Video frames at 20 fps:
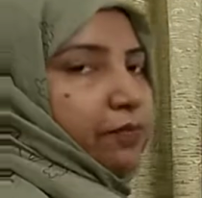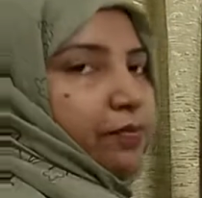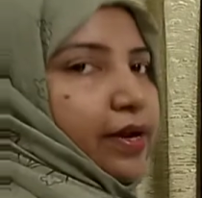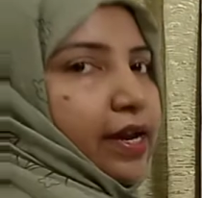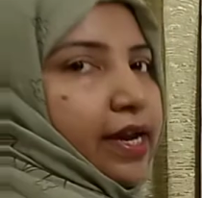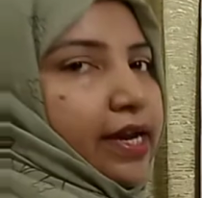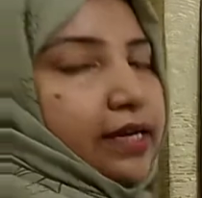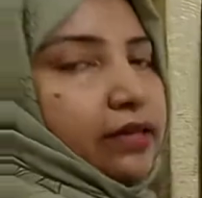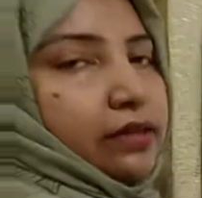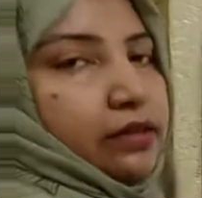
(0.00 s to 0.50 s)

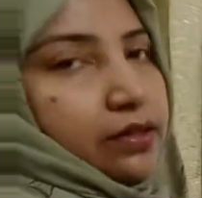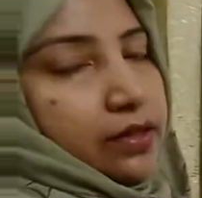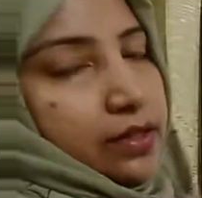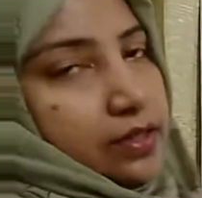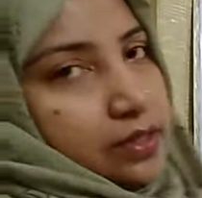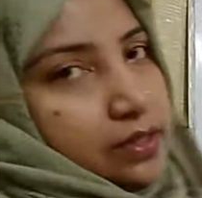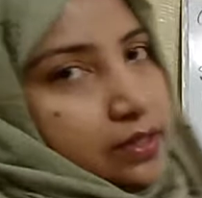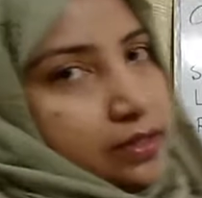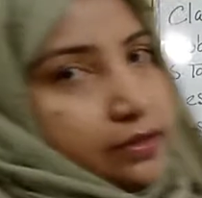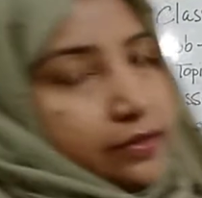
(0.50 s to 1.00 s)
plant
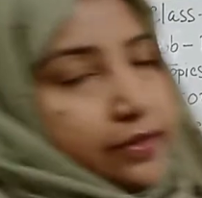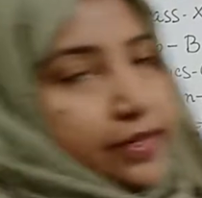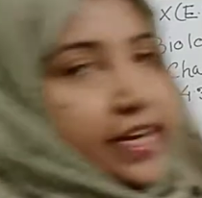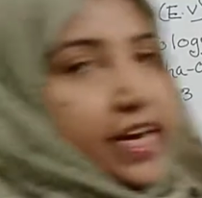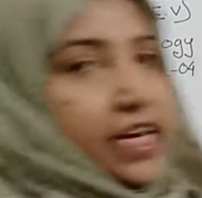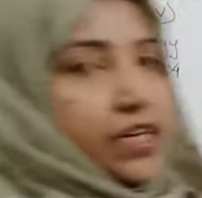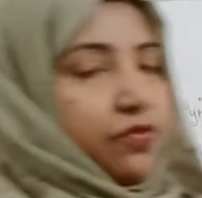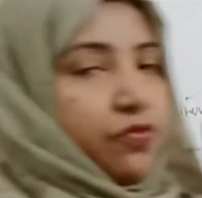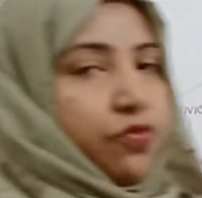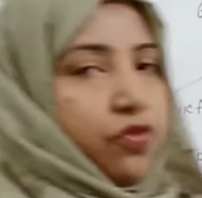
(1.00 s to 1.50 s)

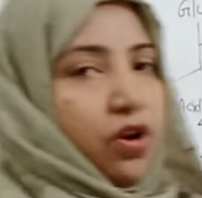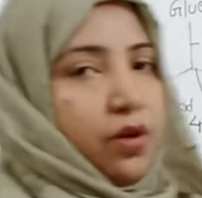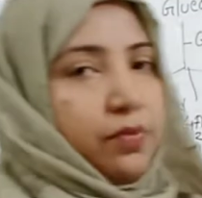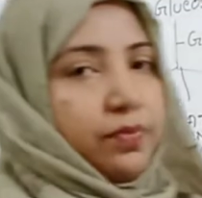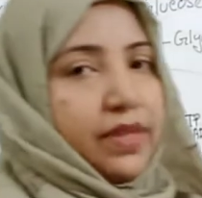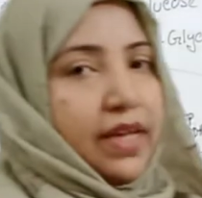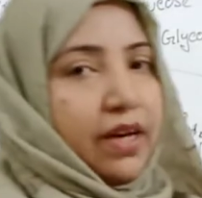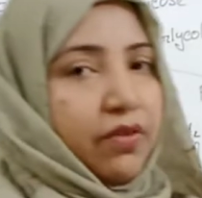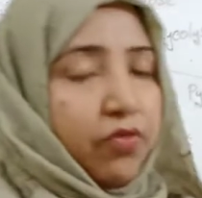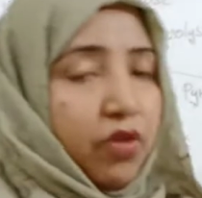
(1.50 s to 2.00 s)
get
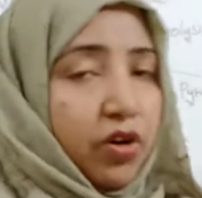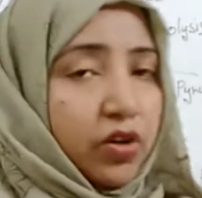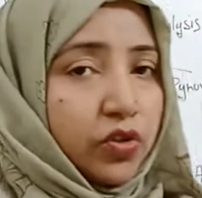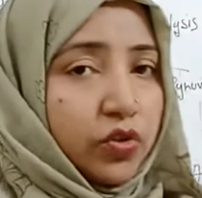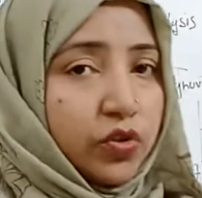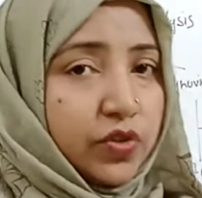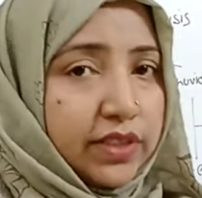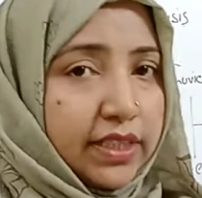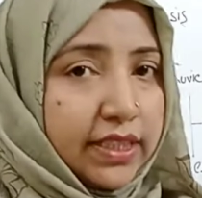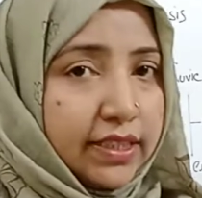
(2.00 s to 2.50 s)
from the
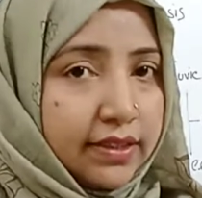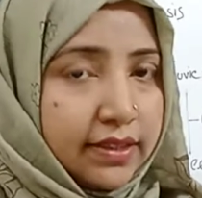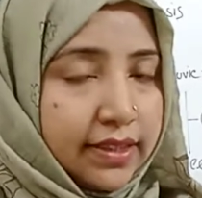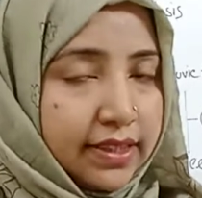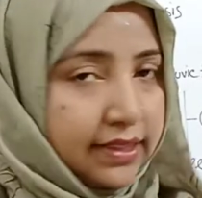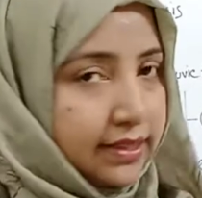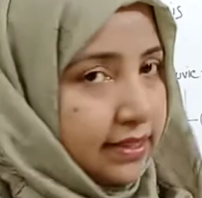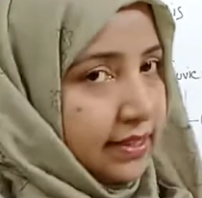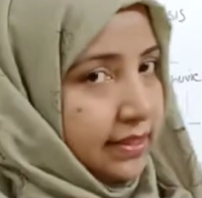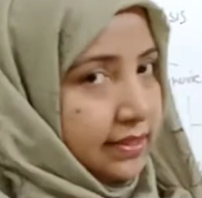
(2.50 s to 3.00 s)

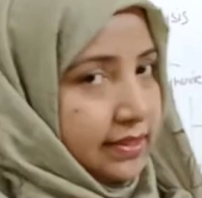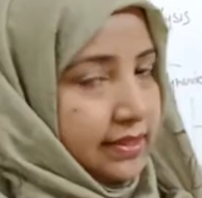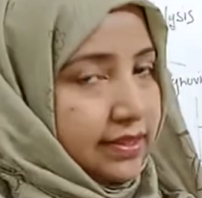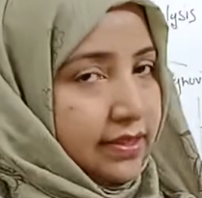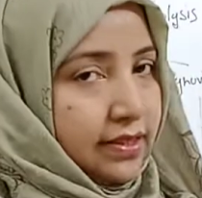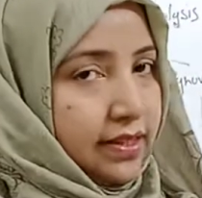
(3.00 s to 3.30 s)
photosynthesis.